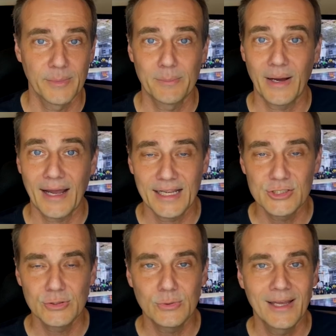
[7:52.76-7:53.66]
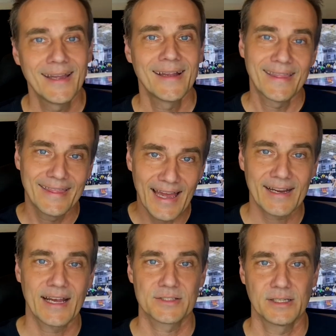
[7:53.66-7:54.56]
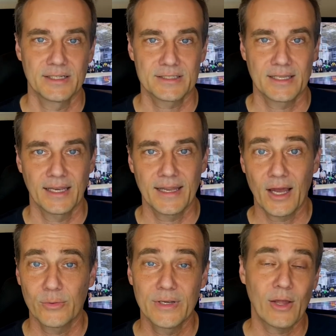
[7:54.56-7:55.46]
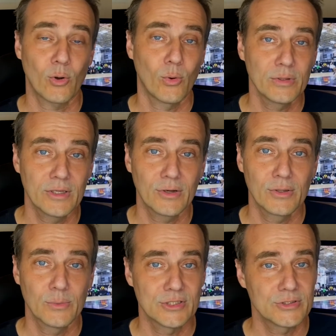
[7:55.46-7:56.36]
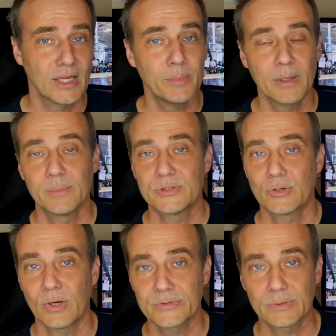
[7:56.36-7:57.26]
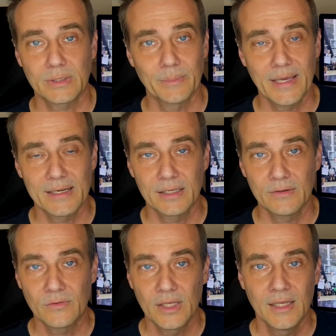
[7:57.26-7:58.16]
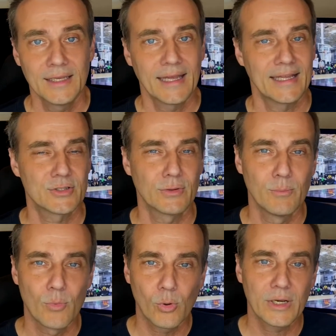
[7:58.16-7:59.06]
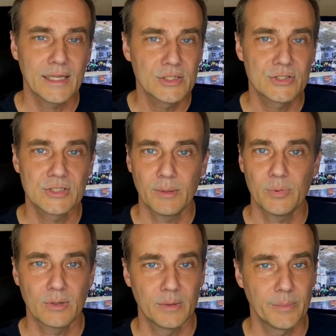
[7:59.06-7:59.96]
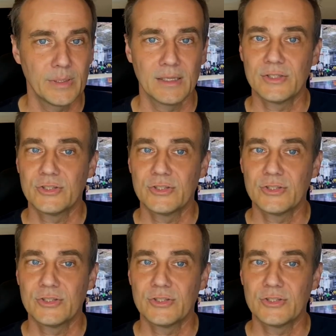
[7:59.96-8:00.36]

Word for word: in behind you, that guy's going to stand out. Not only are you in shape, but you're also competitive. And so the more in shape you can be,